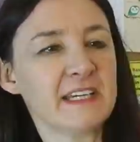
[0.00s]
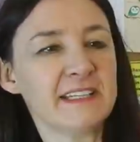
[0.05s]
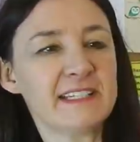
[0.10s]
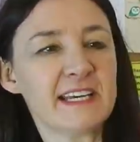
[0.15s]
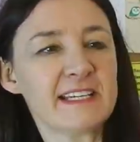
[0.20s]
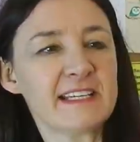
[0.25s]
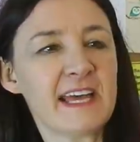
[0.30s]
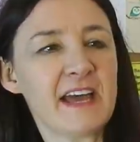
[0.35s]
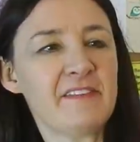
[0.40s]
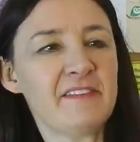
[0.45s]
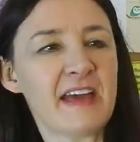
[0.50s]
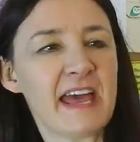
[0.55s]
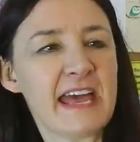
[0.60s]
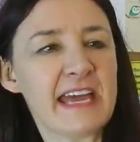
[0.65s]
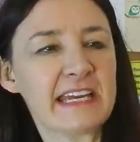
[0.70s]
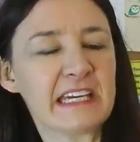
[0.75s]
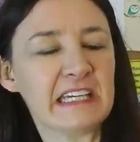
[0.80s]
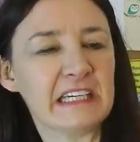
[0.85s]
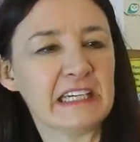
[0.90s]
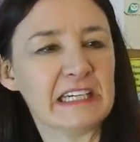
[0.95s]
It does have
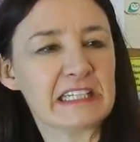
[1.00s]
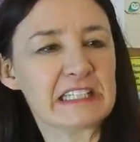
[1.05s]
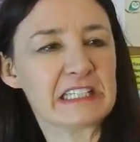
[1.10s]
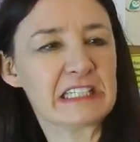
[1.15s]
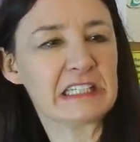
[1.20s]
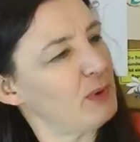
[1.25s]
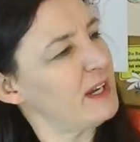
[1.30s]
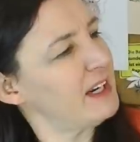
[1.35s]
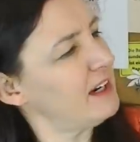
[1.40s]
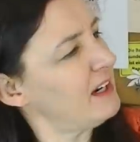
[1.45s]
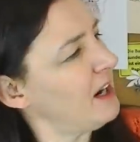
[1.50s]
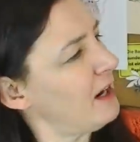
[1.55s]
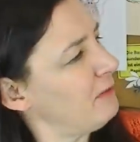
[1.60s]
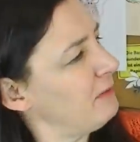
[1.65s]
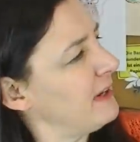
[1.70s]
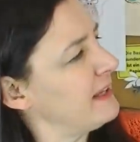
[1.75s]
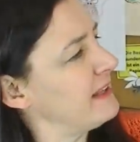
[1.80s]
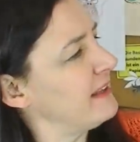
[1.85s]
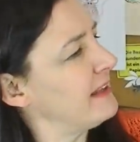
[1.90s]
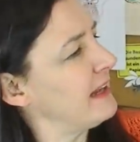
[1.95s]
egg in it. Where did I
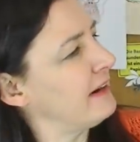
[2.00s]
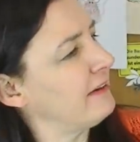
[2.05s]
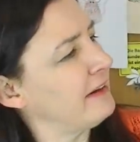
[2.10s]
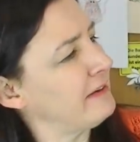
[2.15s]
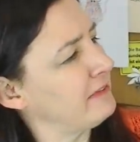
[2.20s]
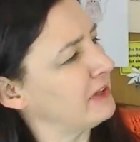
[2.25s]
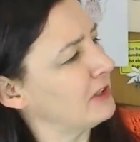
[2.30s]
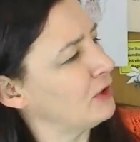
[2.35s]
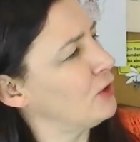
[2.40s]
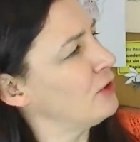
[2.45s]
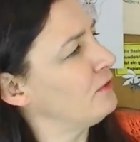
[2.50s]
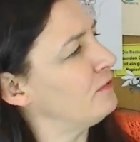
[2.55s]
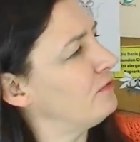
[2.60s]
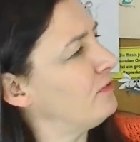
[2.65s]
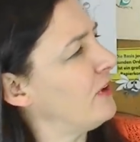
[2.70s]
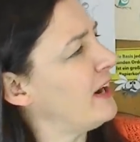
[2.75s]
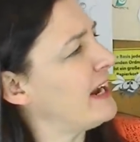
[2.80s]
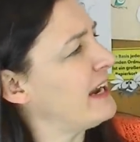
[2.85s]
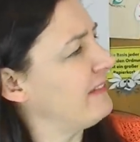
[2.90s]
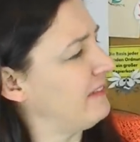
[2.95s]
read that they're even gluten
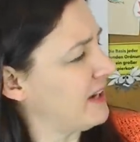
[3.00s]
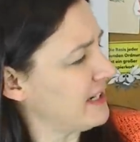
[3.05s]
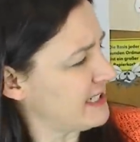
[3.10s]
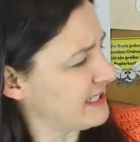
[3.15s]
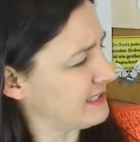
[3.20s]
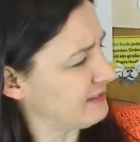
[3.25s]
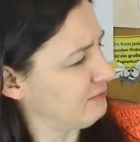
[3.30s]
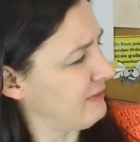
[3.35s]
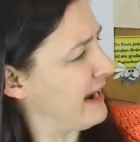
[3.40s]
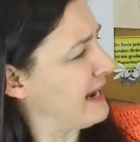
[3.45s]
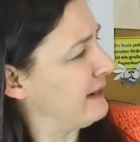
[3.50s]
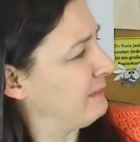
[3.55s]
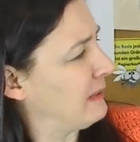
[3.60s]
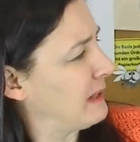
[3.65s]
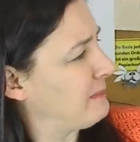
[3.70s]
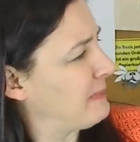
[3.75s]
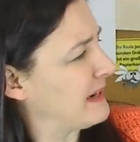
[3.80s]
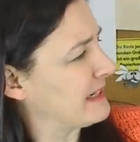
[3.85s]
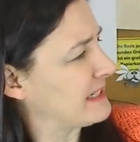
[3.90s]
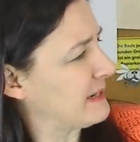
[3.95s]
free? Have I just
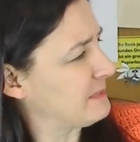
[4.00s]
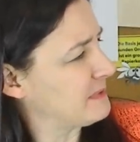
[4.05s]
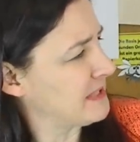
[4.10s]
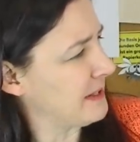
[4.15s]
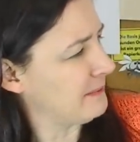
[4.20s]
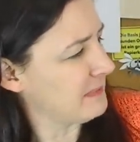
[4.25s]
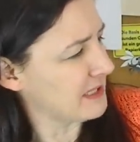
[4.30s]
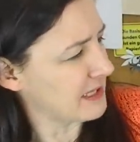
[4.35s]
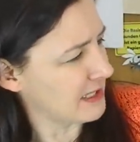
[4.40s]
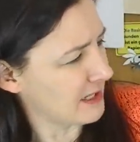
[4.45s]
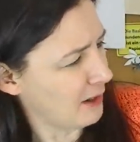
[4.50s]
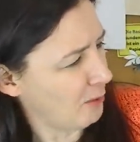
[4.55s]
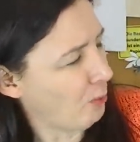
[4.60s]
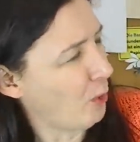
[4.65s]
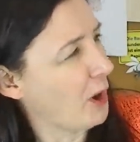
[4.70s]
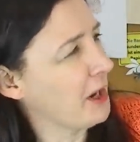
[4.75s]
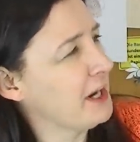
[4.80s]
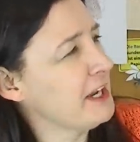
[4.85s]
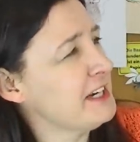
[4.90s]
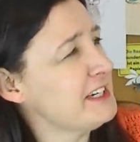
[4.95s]
randomly picked up something that I
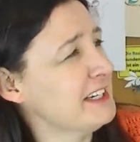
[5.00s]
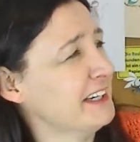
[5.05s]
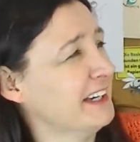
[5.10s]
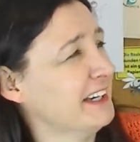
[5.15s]
wanted?